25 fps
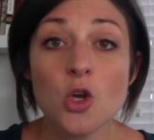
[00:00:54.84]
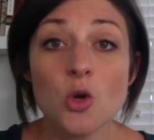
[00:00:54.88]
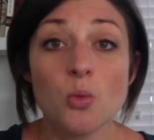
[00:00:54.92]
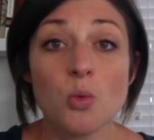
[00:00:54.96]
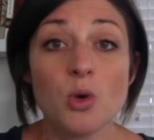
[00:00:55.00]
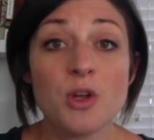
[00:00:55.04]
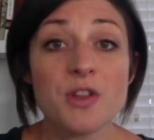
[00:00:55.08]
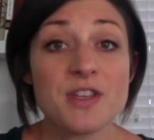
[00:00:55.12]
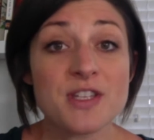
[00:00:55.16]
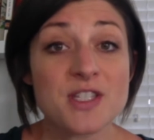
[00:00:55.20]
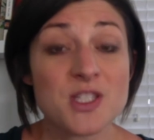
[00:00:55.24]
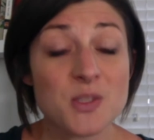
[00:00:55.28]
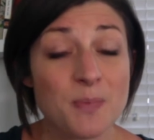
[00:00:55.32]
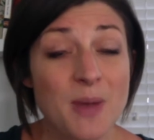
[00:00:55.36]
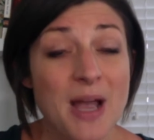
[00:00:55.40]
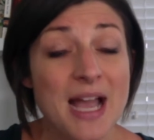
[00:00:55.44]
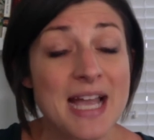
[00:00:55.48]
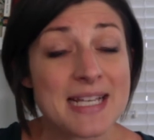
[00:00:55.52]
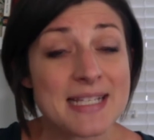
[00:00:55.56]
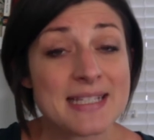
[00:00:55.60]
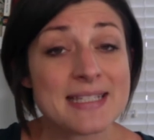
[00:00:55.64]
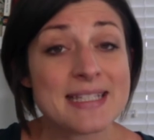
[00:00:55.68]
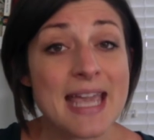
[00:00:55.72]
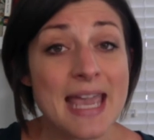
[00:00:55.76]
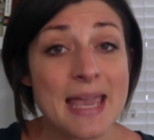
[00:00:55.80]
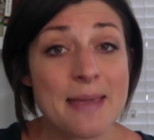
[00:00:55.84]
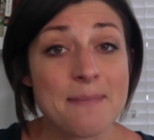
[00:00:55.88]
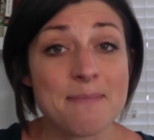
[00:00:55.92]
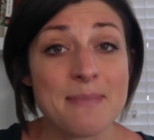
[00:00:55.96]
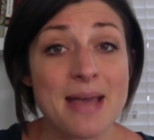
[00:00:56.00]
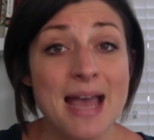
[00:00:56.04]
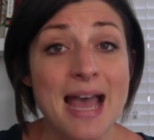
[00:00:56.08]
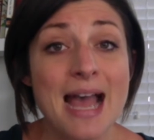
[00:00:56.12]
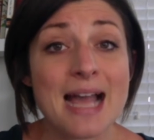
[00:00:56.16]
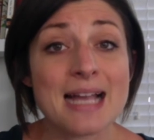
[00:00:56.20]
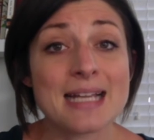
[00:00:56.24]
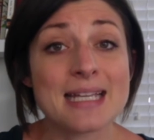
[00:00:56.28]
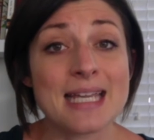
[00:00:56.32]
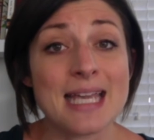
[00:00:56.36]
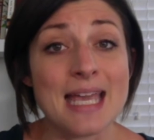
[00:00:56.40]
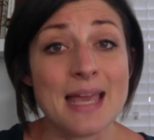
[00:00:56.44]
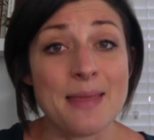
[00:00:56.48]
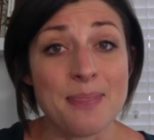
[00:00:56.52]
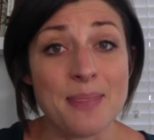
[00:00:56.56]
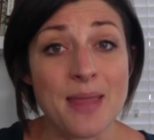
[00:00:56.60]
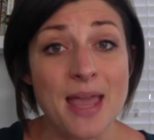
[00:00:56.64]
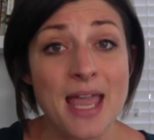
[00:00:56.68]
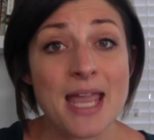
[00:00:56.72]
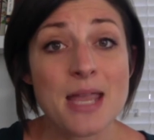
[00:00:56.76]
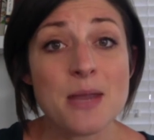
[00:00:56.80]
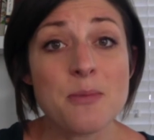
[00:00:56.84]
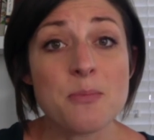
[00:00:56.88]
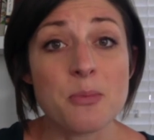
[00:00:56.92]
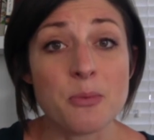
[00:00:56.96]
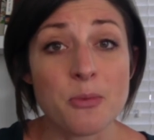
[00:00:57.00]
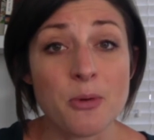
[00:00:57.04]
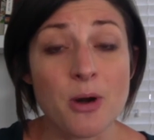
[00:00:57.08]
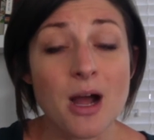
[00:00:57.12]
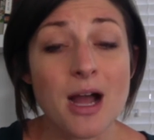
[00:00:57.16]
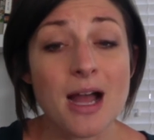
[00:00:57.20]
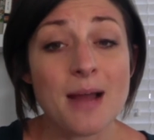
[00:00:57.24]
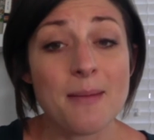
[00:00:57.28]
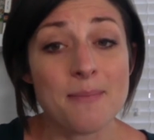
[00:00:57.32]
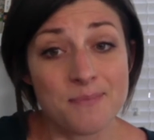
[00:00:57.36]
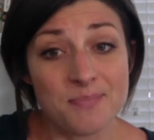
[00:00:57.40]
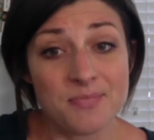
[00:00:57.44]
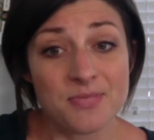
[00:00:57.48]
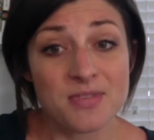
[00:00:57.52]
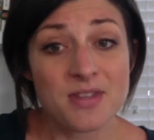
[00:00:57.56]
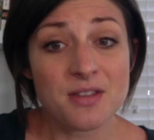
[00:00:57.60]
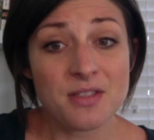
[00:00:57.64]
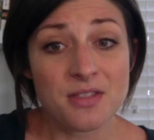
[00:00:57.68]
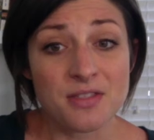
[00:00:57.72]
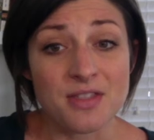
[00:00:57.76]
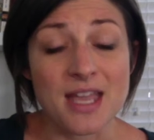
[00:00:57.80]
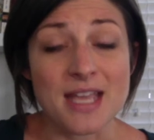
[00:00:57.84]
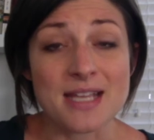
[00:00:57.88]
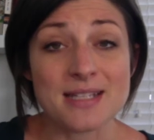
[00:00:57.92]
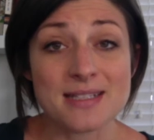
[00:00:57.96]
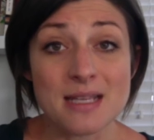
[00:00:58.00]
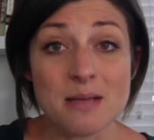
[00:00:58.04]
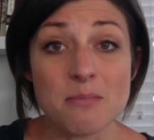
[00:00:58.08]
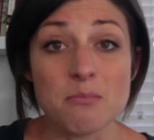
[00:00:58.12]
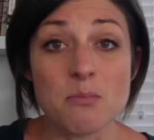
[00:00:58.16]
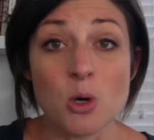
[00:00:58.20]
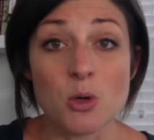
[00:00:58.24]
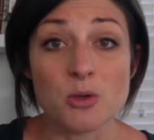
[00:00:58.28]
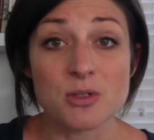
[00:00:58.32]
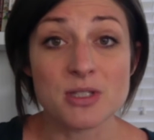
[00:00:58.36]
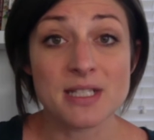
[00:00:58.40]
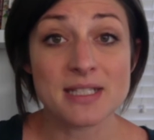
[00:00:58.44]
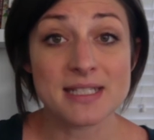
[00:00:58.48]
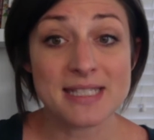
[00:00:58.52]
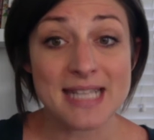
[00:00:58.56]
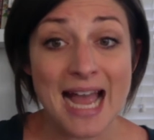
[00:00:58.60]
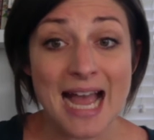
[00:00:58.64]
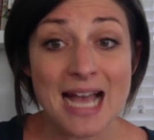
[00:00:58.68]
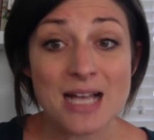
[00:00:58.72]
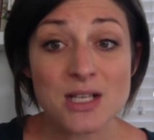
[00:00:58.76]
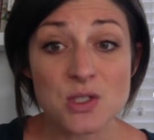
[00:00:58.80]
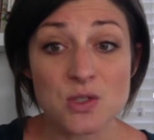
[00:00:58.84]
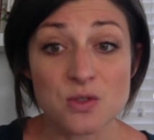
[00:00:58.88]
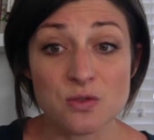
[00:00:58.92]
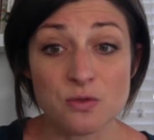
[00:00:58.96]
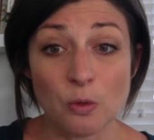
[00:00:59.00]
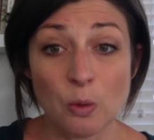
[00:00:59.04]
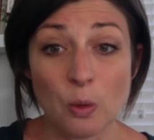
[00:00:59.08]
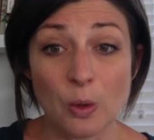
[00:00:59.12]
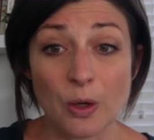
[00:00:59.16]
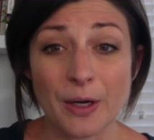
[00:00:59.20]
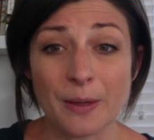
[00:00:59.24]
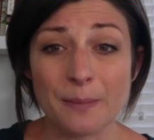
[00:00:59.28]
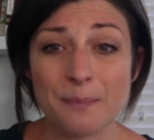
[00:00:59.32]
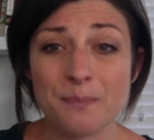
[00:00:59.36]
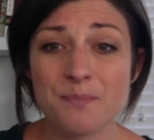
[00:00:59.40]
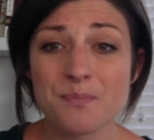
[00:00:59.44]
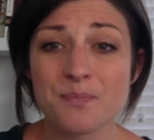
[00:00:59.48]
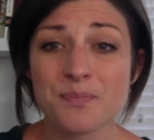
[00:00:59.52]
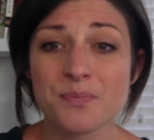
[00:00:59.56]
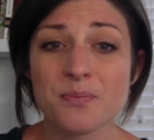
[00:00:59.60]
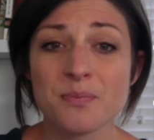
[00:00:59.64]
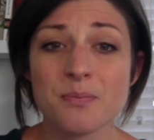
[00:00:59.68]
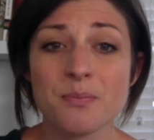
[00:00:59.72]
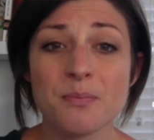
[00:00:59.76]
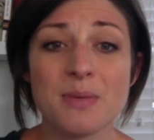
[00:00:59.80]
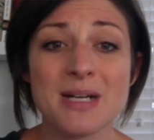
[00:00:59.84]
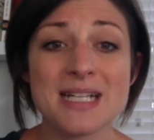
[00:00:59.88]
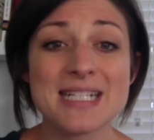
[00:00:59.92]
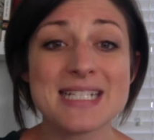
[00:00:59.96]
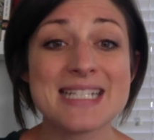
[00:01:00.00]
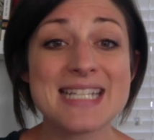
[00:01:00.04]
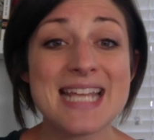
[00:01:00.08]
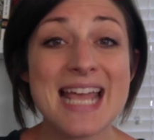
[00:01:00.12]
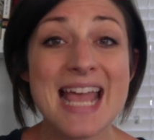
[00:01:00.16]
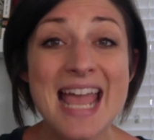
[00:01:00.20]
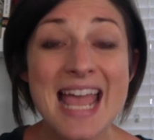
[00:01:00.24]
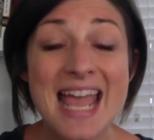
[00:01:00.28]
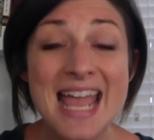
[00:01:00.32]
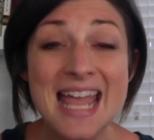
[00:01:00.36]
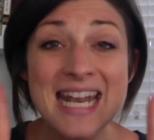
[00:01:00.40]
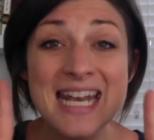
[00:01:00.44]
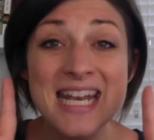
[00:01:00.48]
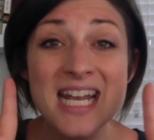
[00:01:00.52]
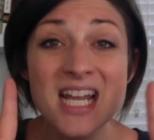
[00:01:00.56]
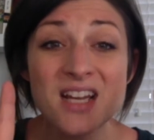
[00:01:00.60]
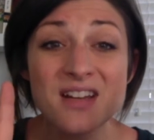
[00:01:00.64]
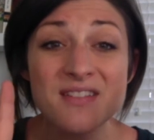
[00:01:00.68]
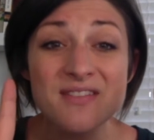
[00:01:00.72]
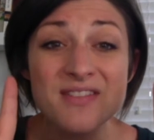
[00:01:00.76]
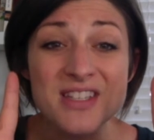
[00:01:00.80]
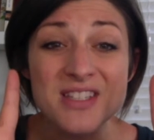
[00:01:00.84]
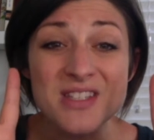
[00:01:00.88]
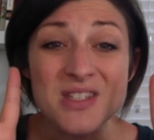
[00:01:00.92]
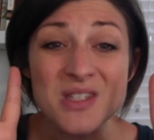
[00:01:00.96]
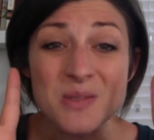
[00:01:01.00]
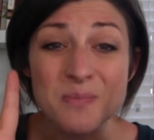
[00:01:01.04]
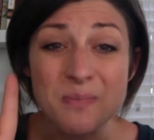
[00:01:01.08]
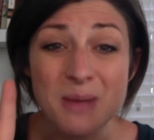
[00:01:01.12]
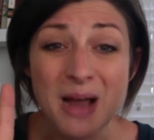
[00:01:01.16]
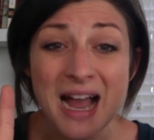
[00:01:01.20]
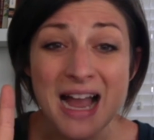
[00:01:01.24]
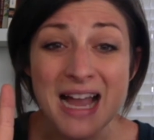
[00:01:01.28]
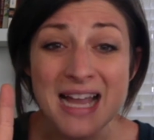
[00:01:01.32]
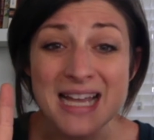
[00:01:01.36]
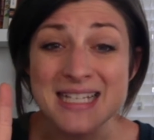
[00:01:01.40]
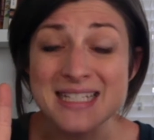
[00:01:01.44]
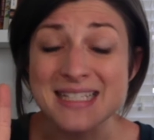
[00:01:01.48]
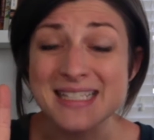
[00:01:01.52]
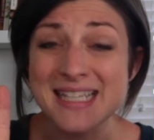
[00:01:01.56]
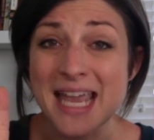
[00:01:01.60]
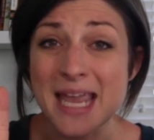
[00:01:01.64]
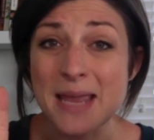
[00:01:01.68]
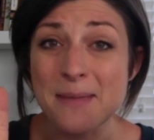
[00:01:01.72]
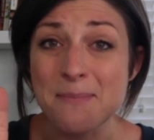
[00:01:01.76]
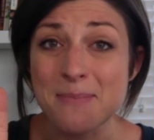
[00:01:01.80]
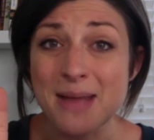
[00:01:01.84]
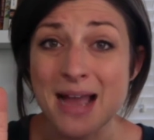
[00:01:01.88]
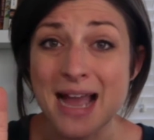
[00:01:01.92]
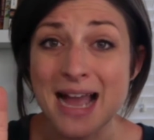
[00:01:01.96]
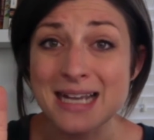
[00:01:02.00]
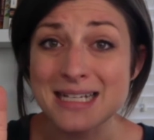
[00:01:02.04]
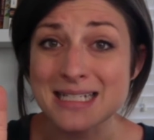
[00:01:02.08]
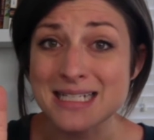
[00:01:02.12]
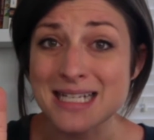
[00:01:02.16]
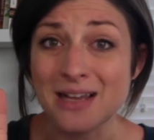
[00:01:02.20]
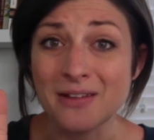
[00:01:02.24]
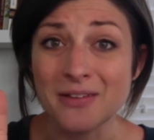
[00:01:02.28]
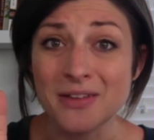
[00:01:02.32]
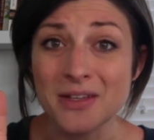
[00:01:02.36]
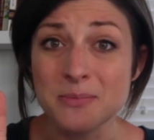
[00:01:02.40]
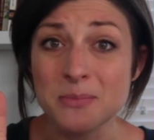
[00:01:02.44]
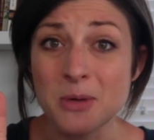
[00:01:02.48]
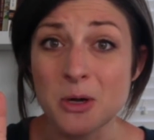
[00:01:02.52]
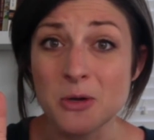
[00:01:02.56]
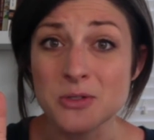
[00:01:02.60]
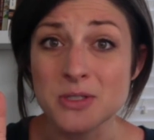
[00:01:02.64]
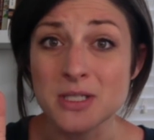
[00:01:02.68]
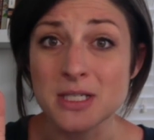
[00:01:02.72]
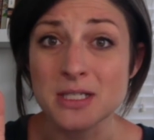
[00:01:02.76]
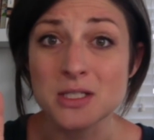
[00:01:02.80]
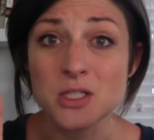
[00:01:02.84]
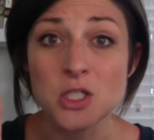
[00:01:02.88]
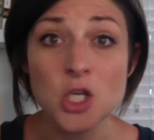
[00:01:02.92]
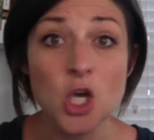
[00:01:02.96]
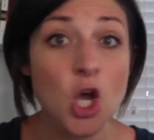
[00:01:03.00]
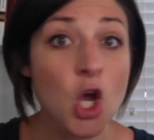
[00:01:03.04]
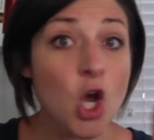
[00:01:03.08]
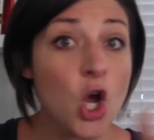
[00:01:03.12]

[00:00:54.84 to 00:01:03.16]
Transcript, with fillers: Well, the spies came back and they brought the things that Moses asked for. But 10 of the spies came back telling Moses,